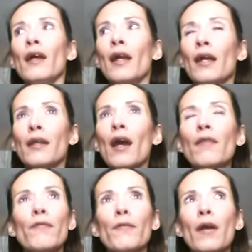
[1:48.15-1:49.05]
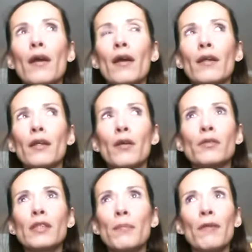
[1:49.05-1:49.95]
And I've, you know,
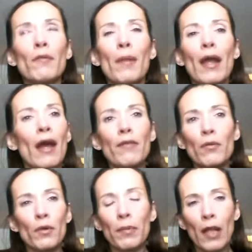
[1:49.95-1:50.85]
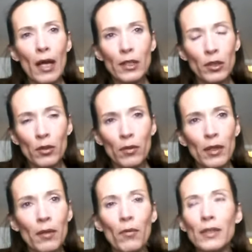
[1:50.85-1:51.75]
some of them I haven't replied to,
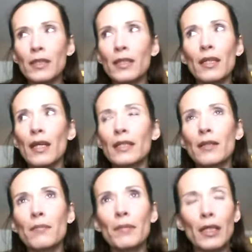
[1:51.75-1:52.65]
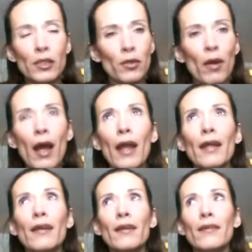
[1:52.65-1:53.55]
and it wasn't that I didn't mean to.
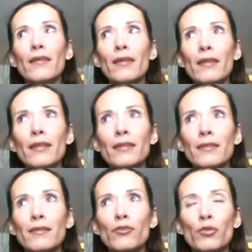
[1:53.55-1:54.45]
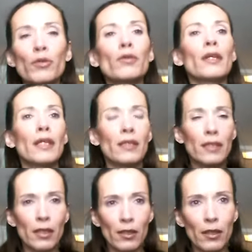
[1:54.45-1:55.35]
I truly
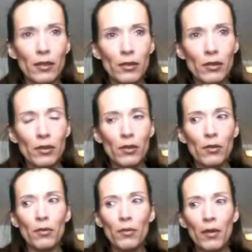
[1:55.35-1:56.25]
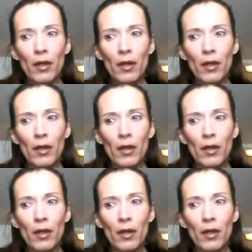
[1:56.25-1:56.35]
intended to